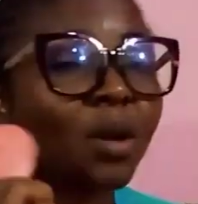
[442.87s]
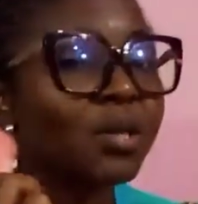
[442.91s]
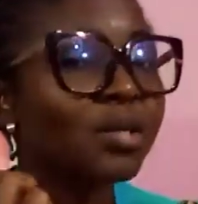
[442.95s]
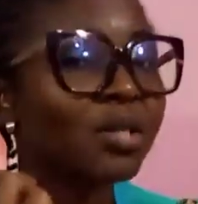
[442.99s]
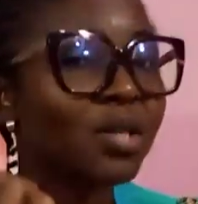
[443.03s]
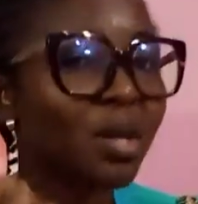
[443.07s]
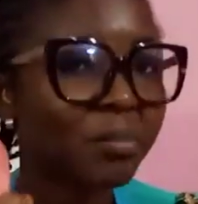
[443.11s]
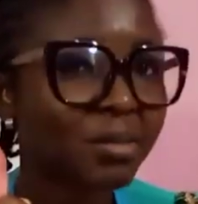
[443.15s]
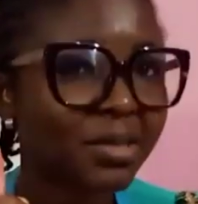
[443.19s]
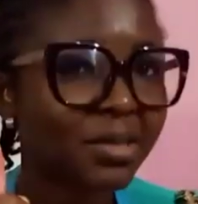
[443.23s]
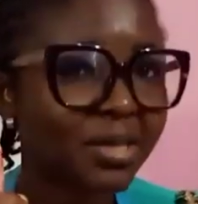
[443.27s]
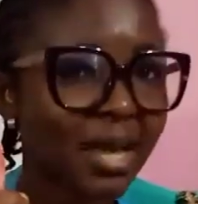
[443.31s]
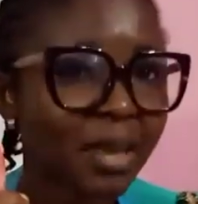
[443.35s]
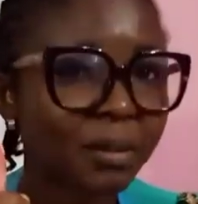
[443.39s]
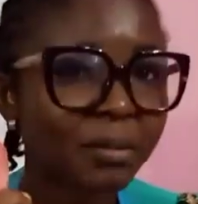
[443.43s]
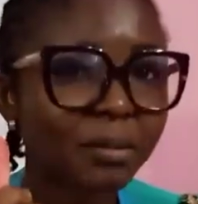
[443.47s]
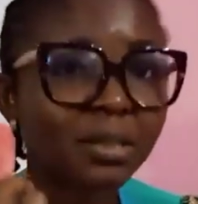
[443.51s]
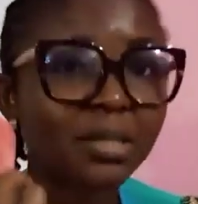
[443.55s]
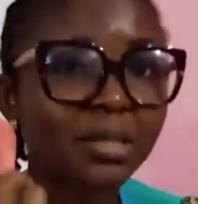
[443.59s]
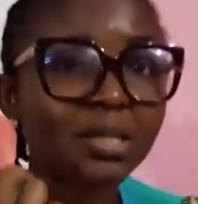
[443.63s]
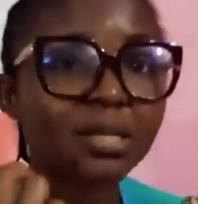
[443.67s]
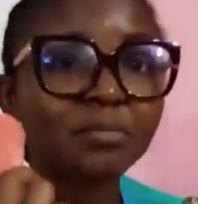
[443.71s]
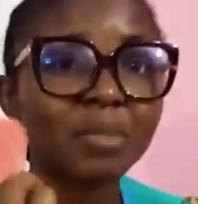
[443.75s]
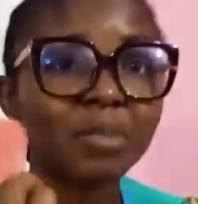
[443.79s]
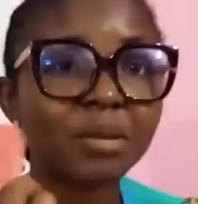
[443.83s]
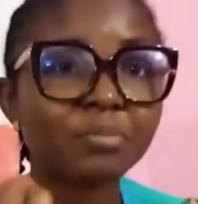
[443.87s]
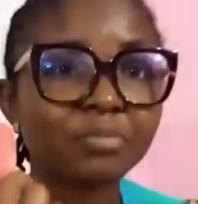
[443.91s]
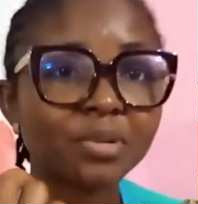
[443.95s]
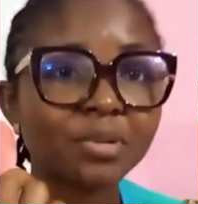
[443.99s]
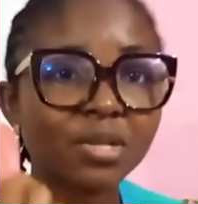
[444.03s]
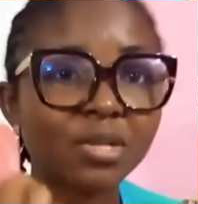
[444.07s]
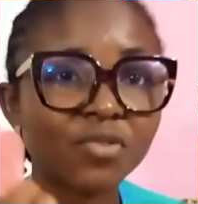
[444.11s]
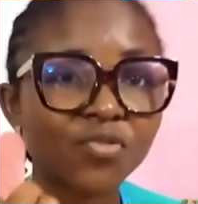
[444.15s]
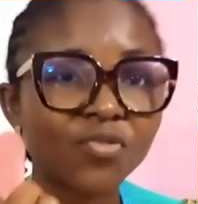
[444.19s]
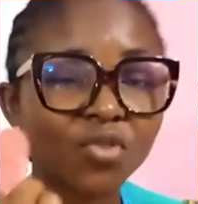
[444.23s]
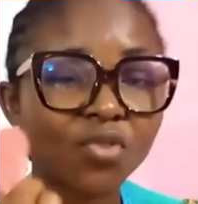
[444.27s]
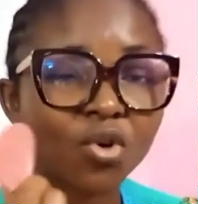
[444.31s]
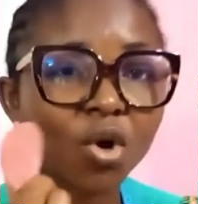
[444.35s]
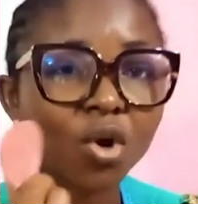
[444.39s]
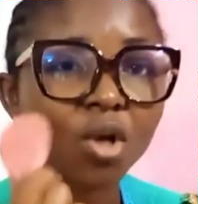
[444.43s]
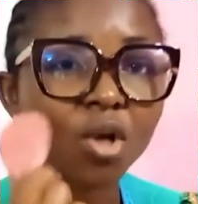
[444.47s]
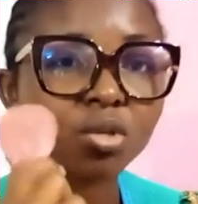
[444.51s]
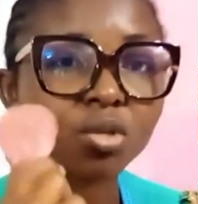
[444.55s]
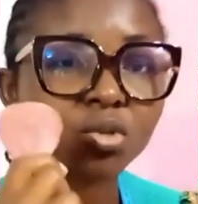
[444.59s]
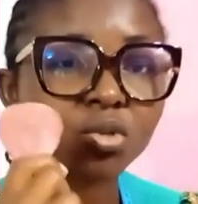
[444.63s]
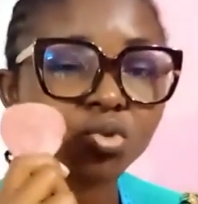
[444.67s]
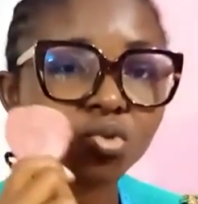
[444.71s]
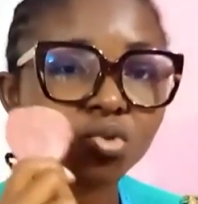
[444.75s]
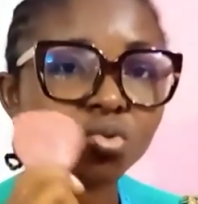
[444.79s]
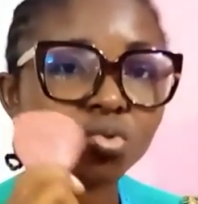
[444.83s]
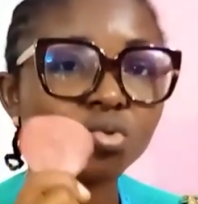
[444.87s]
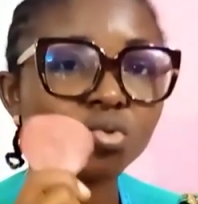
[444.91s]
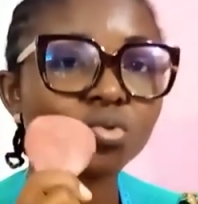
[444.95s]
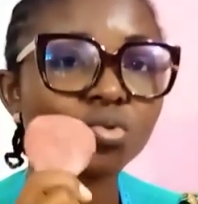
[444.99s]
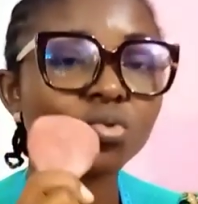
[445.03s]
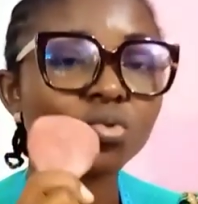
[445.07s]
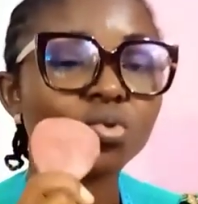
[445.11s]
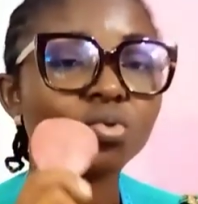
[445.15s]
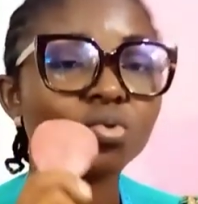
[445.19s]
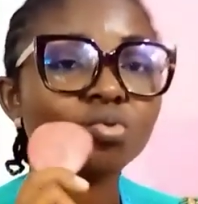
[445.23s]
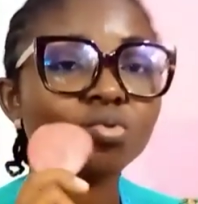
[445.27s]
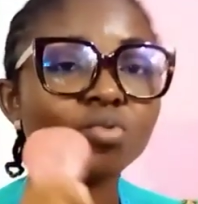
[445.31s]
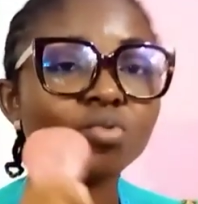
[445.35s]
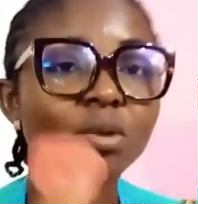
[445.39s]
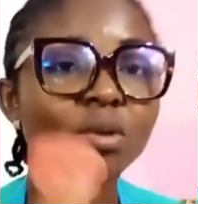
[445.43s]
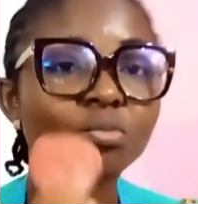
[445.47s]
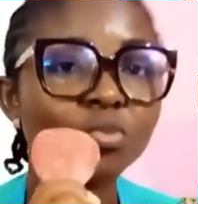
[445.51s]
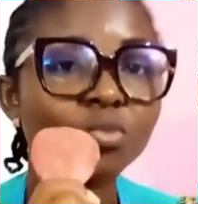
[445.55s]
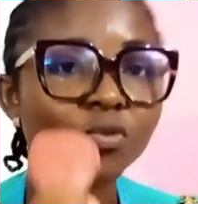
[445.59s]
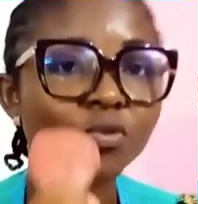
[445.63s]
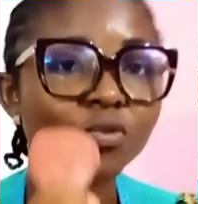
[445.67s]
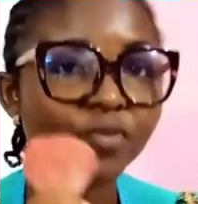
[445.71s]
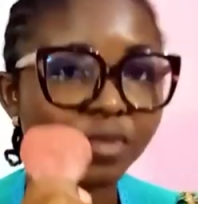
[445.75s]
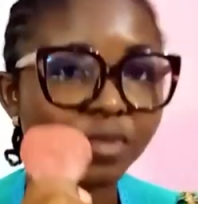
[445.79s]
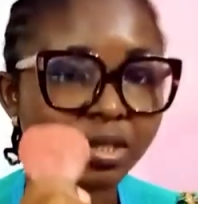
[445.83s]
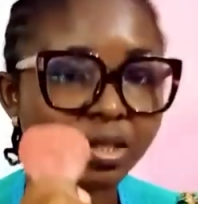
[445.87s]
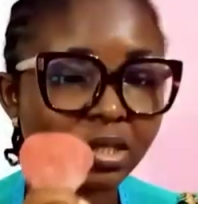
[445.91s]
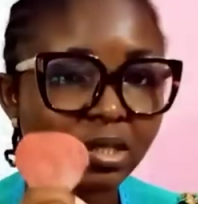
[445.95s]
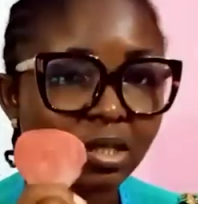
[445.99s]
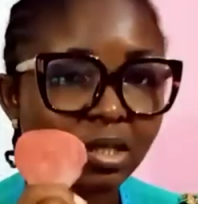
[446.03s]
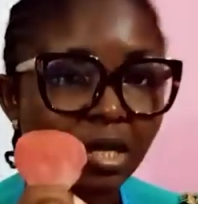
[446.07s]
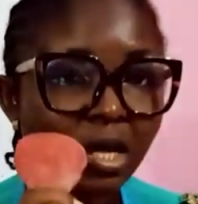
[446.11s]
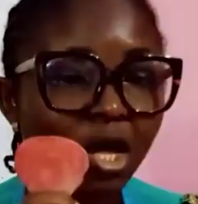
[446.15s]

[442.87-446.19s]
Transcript: sometimes it may be difficult to remove it.